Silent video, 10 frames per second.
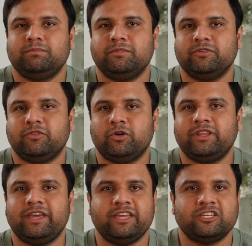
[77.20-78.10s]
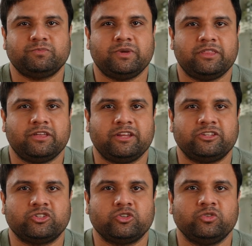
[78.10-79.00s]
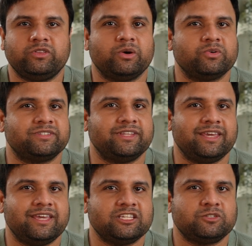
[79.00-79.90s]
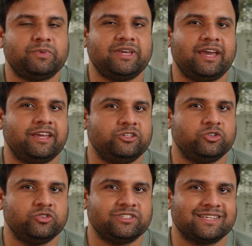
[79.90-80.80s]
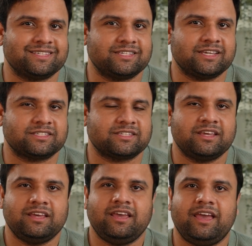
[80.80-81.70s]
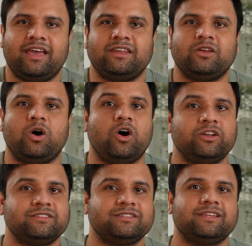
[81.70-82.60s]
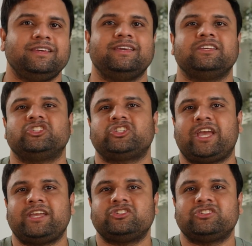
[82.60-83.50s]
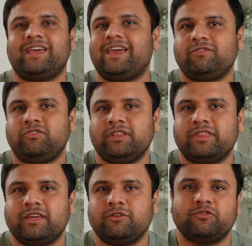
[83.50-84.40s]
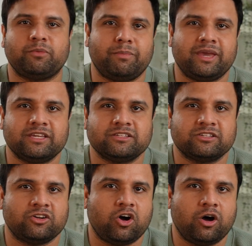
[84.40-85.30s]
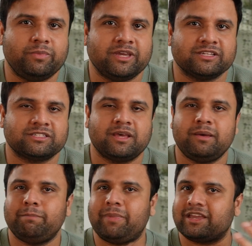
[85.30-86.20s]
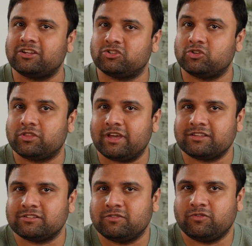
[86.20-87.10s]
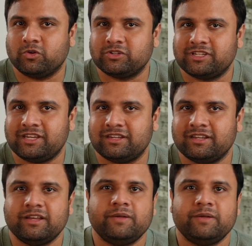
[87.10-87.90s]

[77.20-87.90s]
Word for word: Before the E S P thirty-two, there was the E S P eighty-two sixty-six. And honestly, it changed everything for makers and hobbyists back in two thousand fourteen.